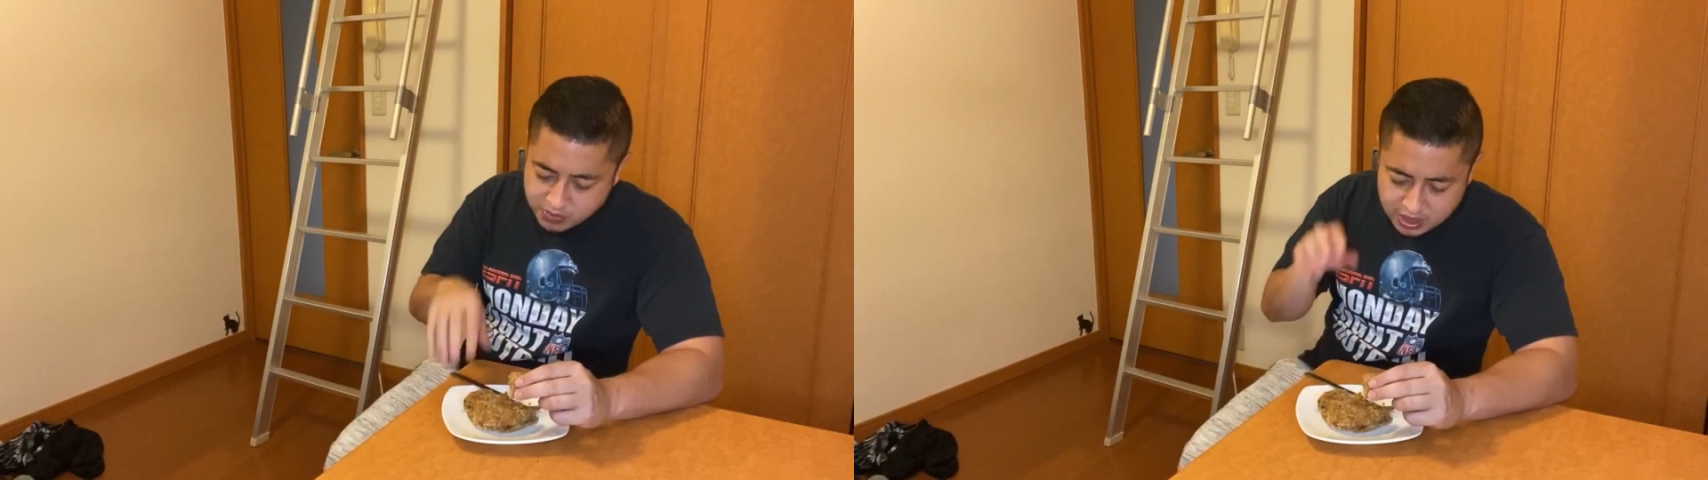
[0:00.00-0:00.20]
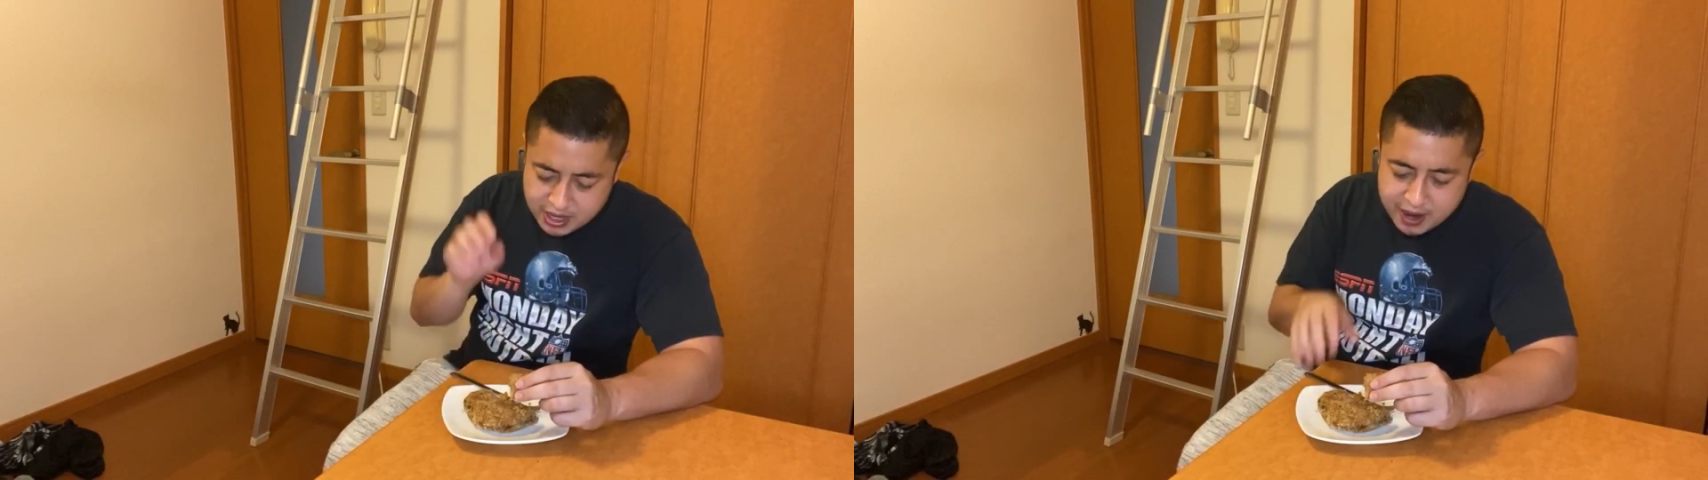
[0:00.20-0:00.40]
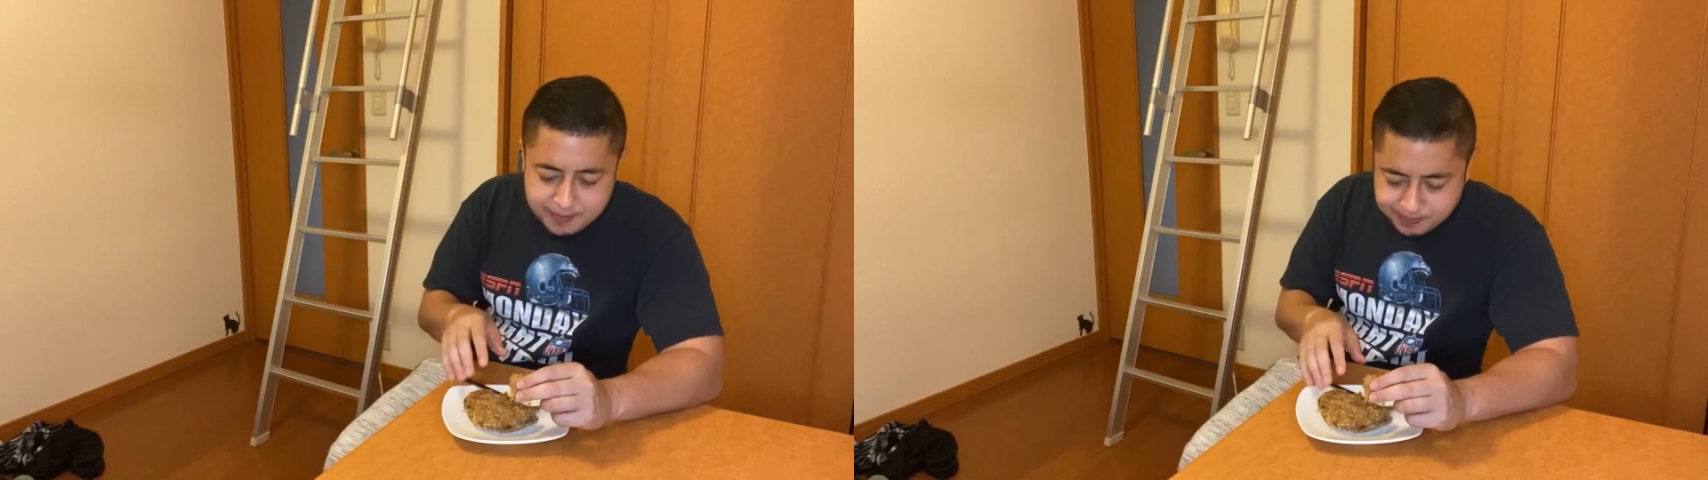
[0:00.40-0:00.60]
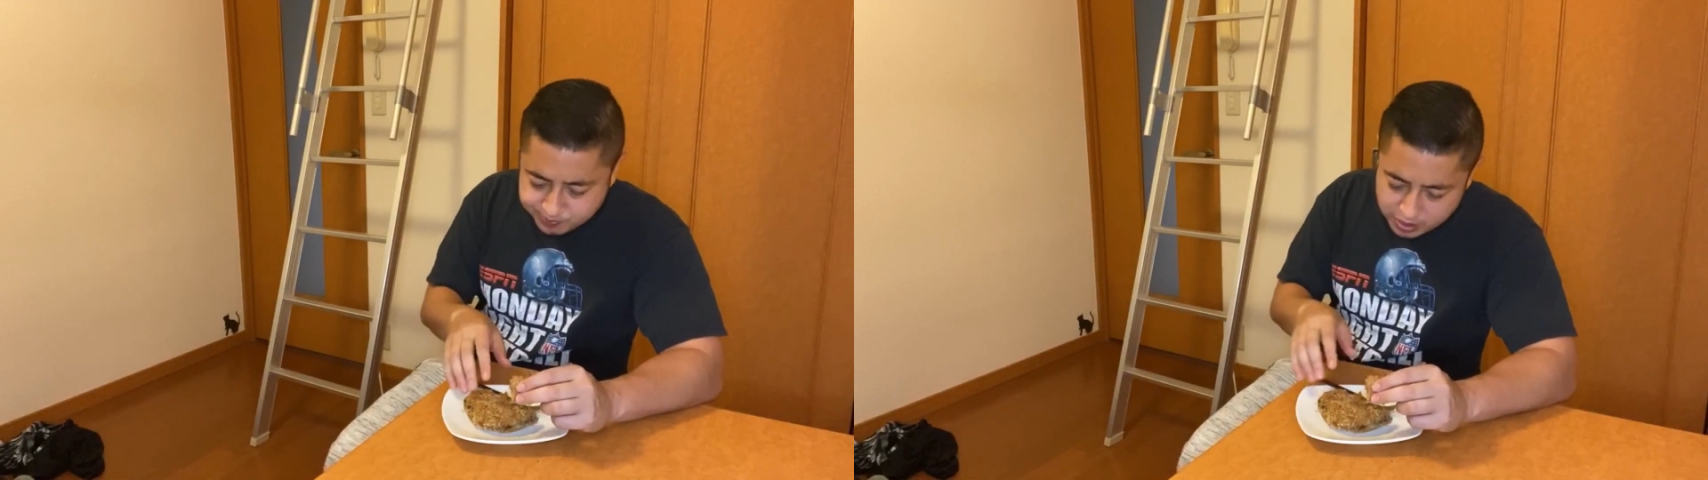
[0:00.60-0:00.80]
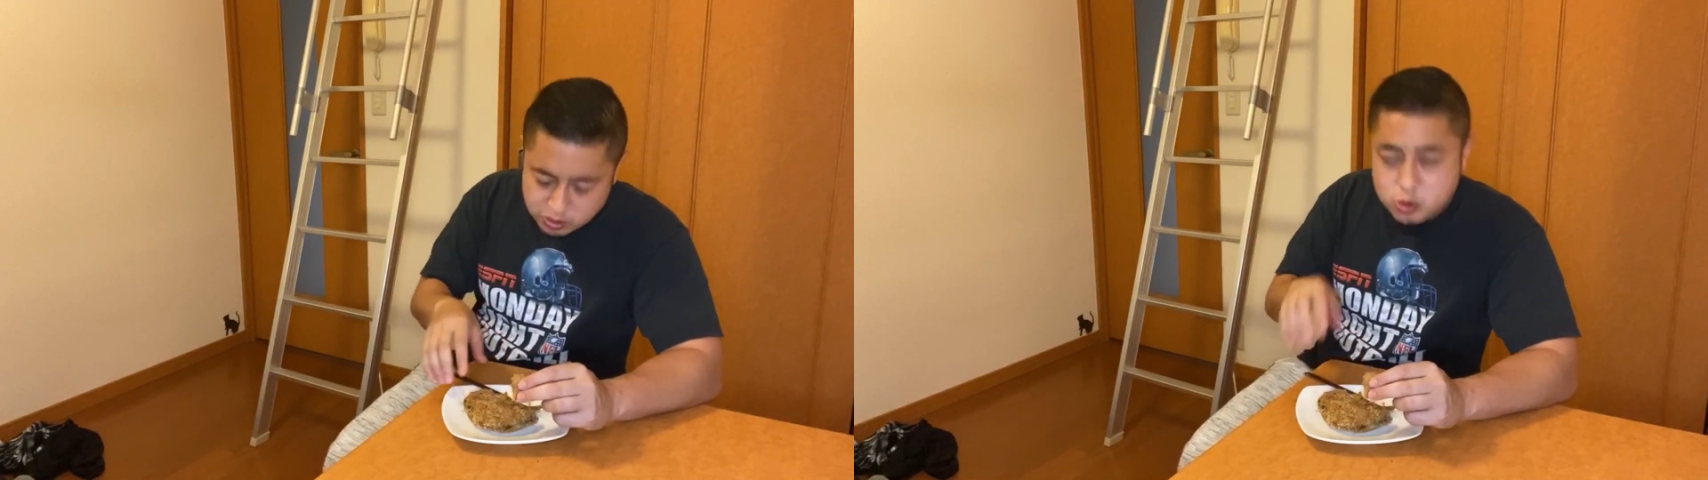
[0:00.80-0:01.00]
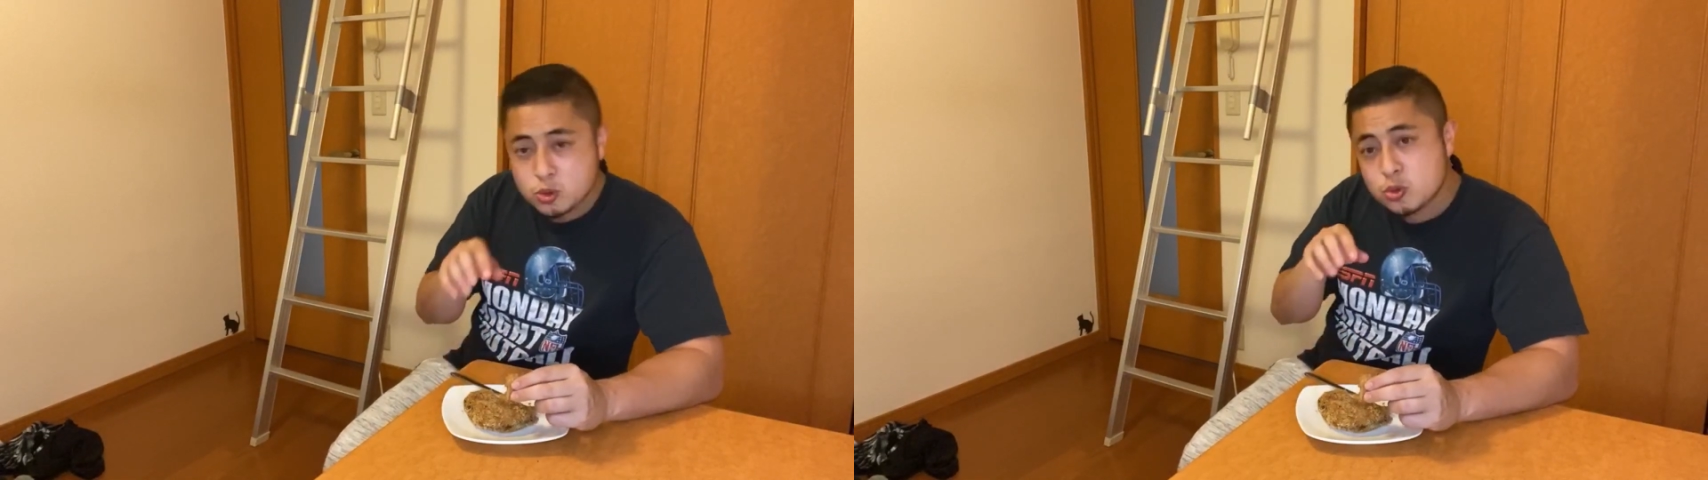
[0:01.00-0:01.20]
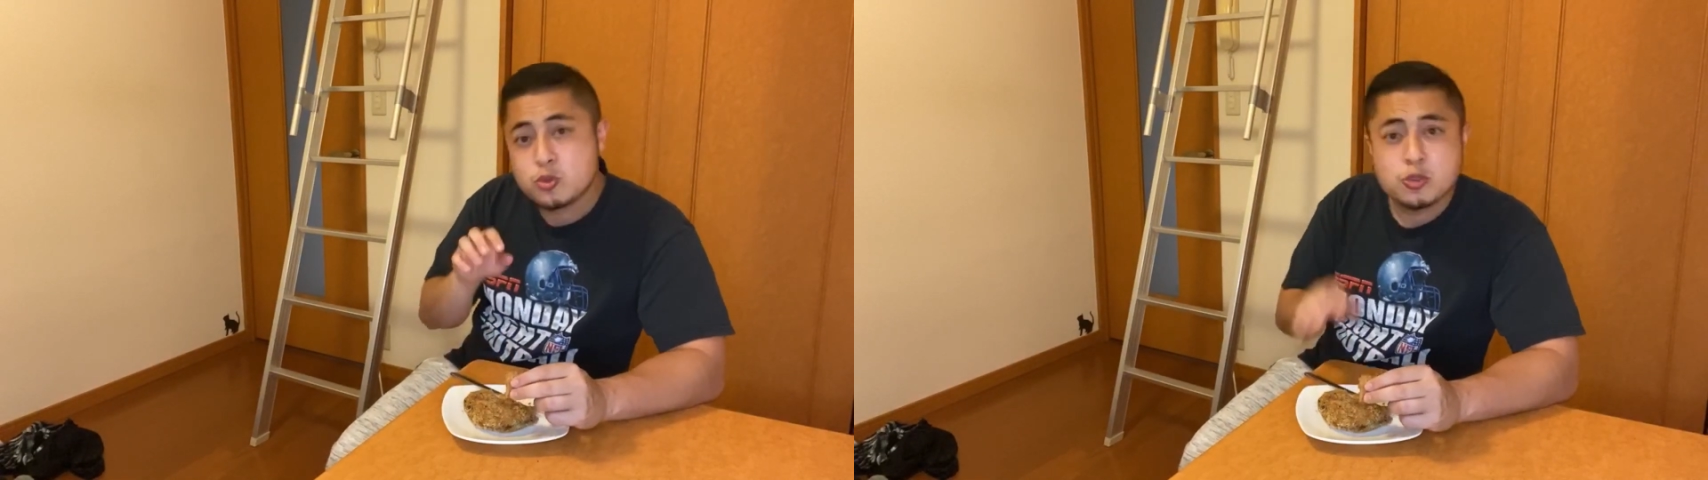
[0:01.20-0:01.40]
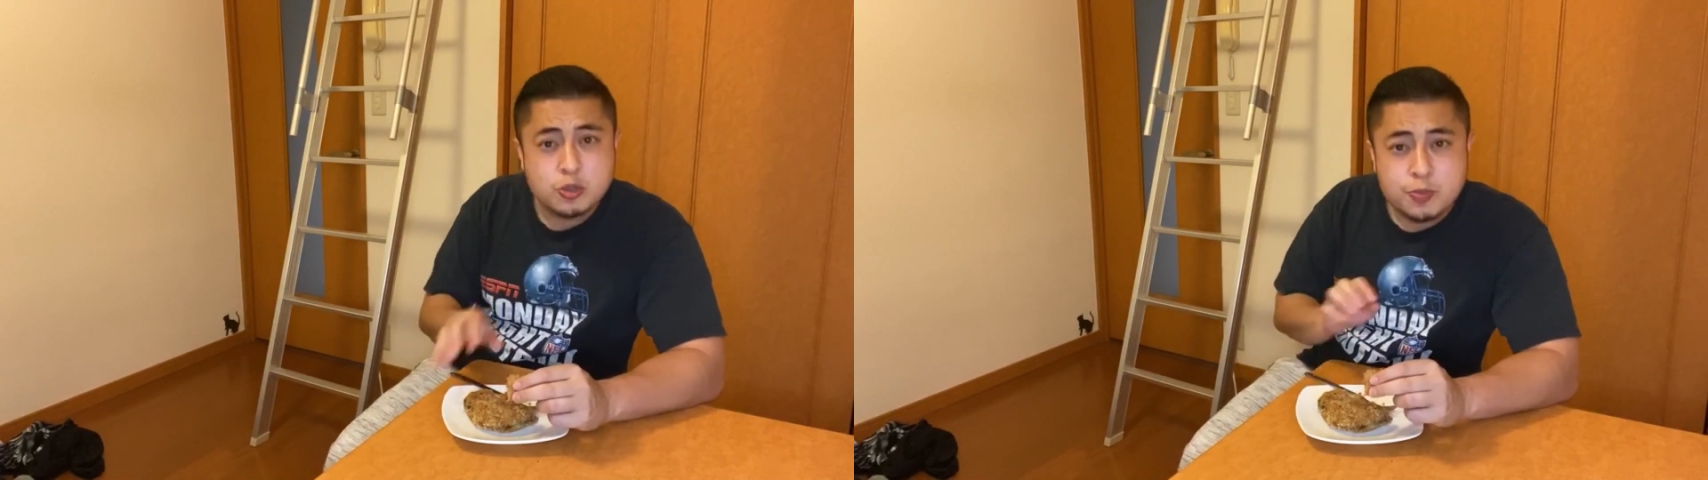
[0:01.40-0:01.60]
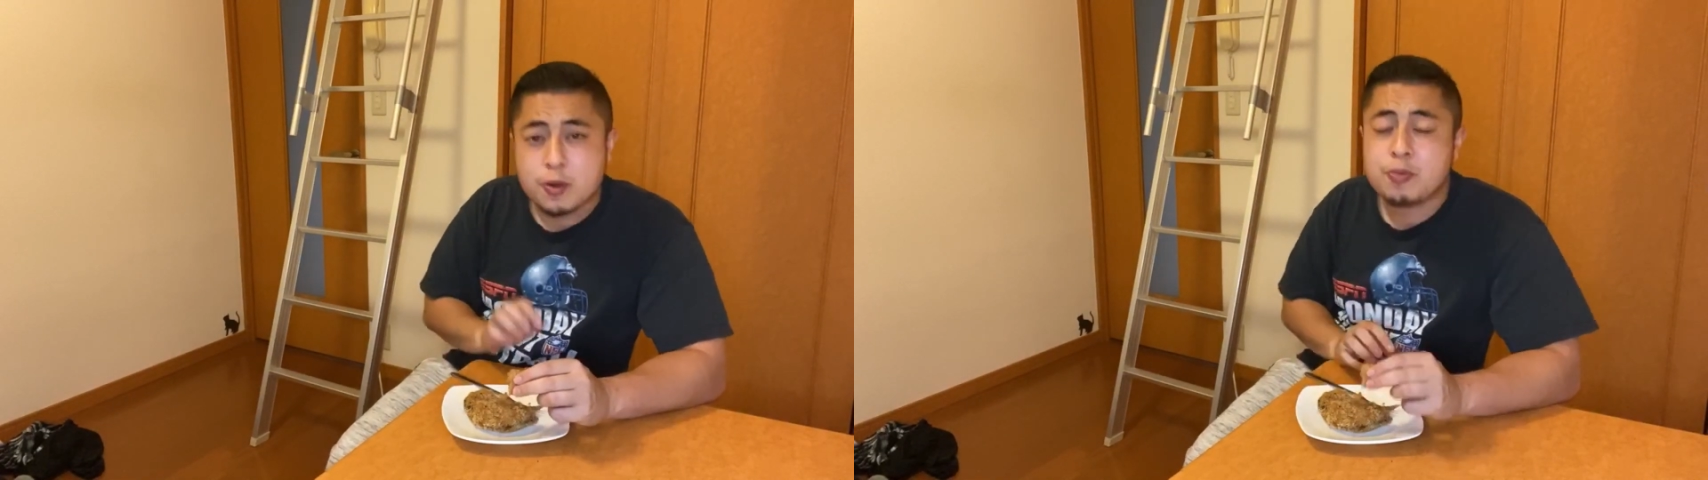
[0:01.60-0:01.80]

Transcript: yet super